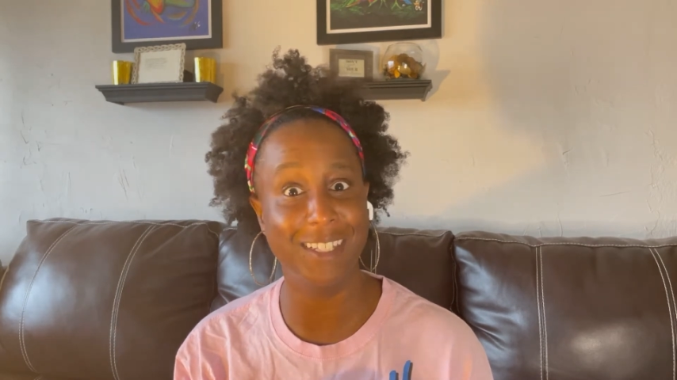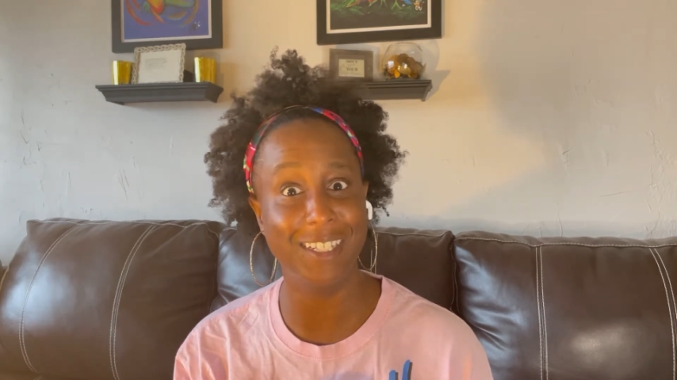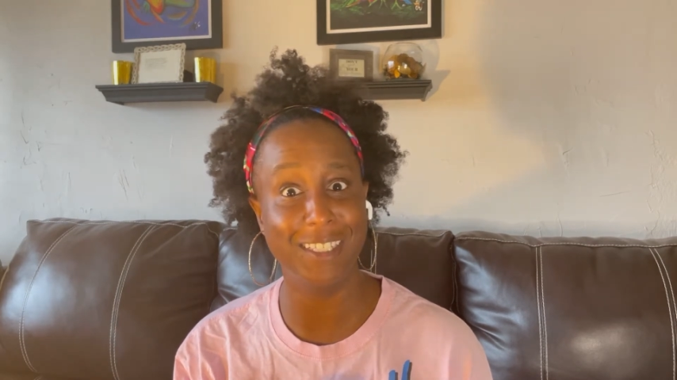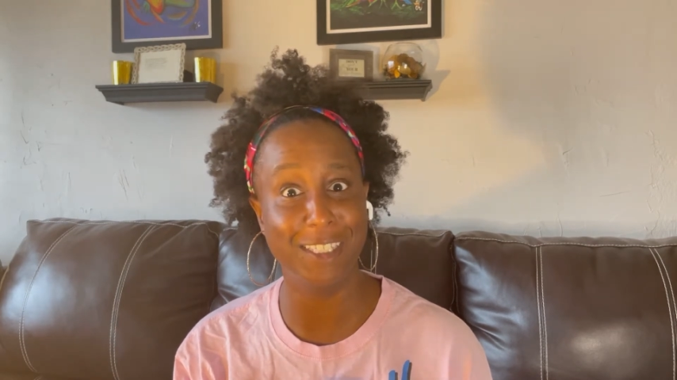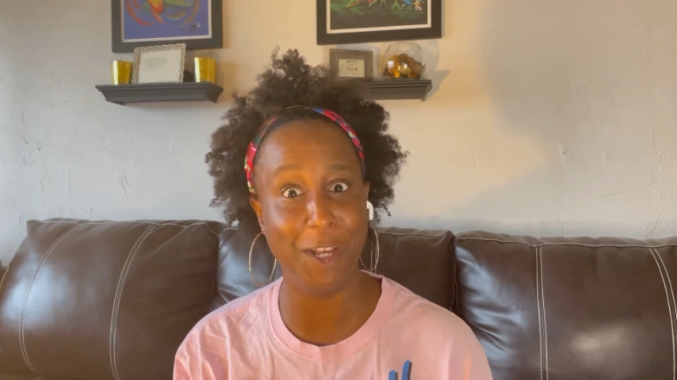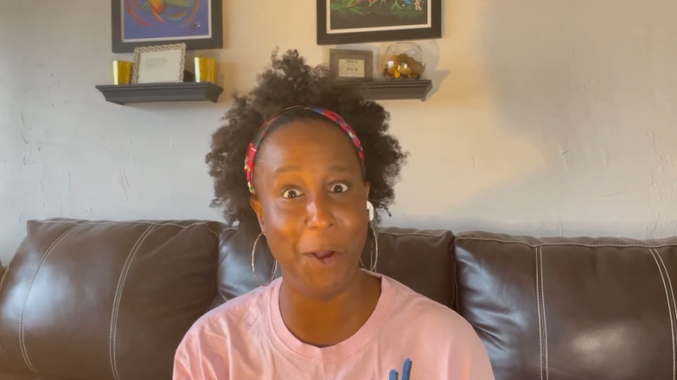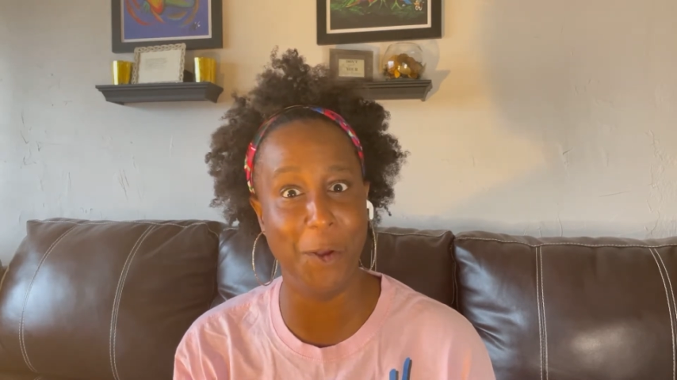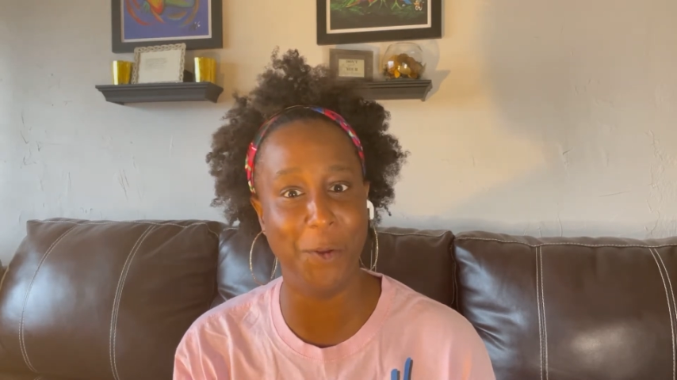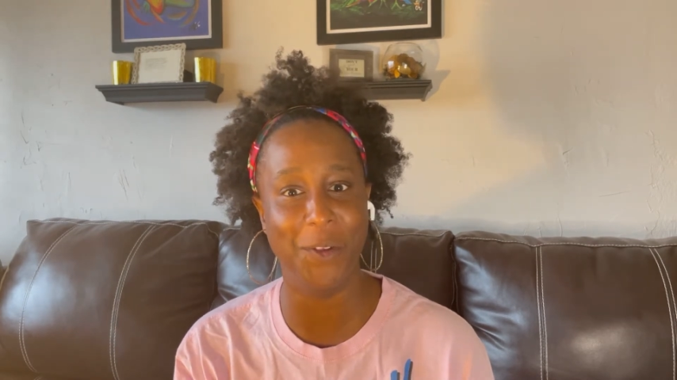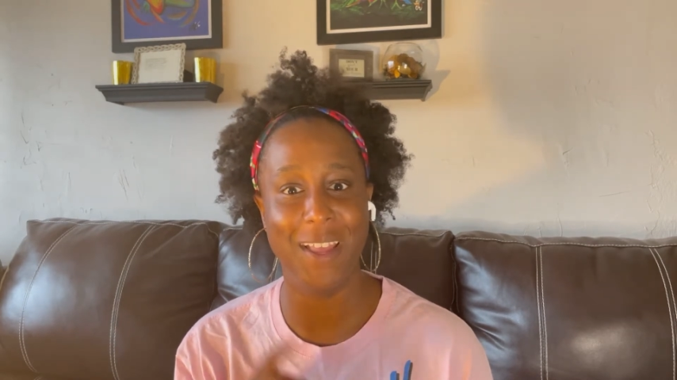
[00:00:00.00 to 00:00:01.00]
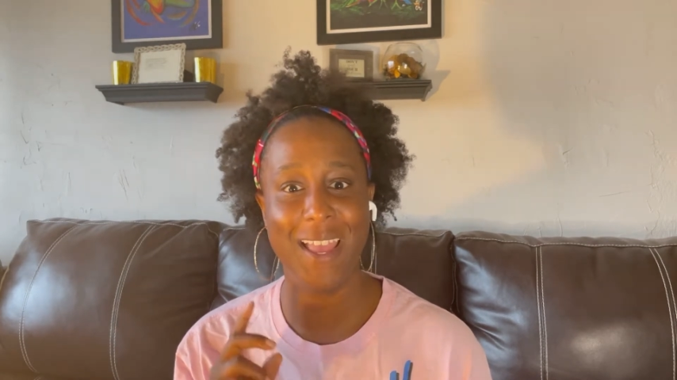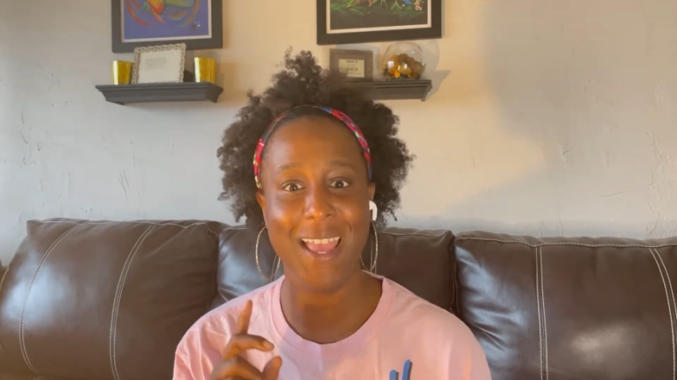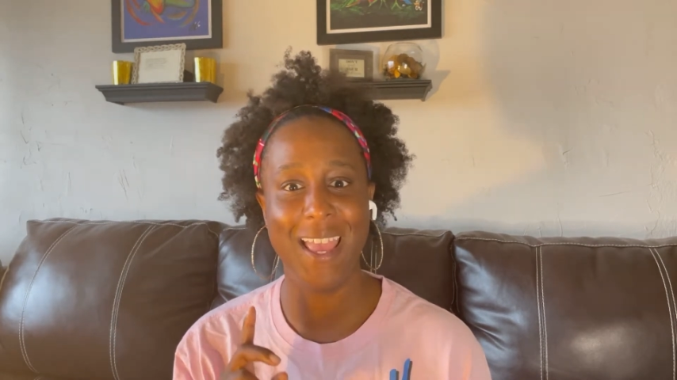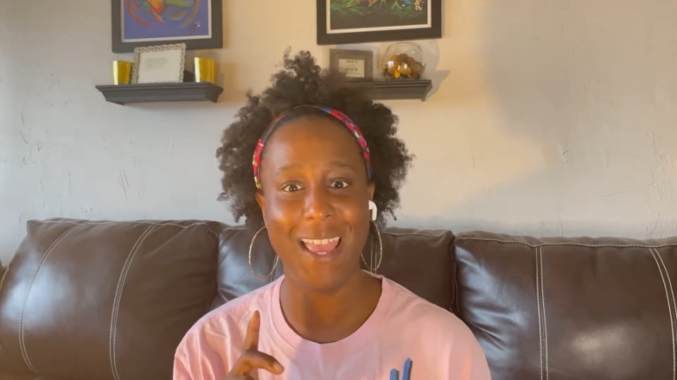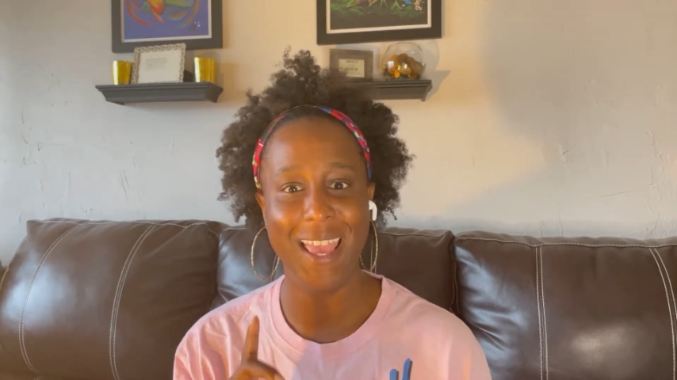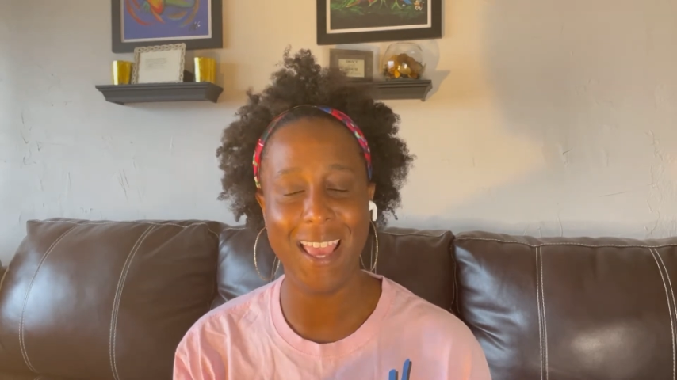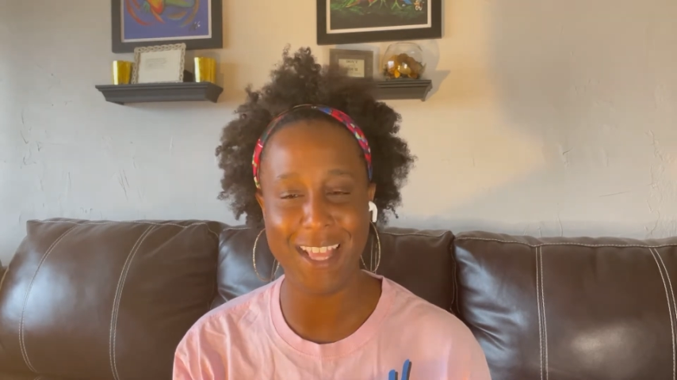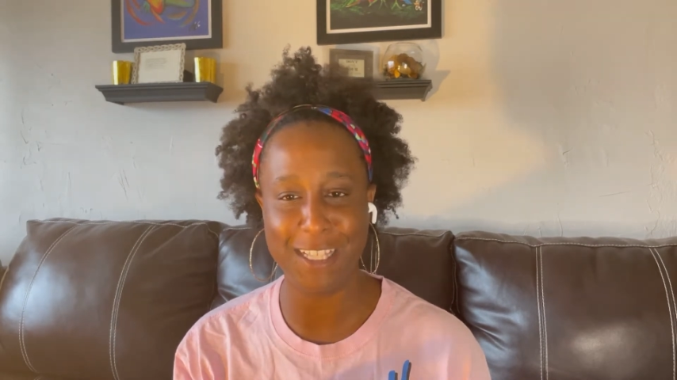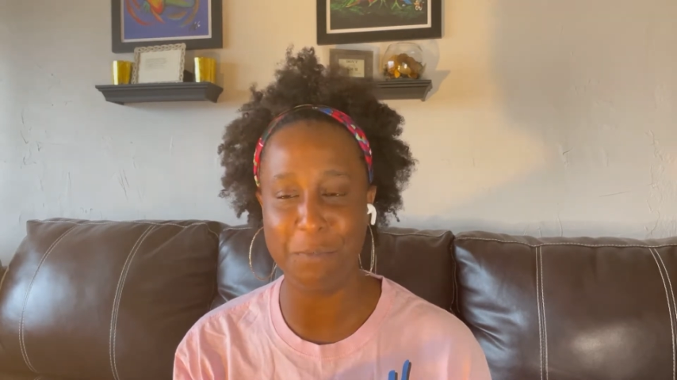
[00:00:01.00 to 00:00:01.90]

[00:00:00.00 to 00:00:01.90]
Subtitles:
So it's been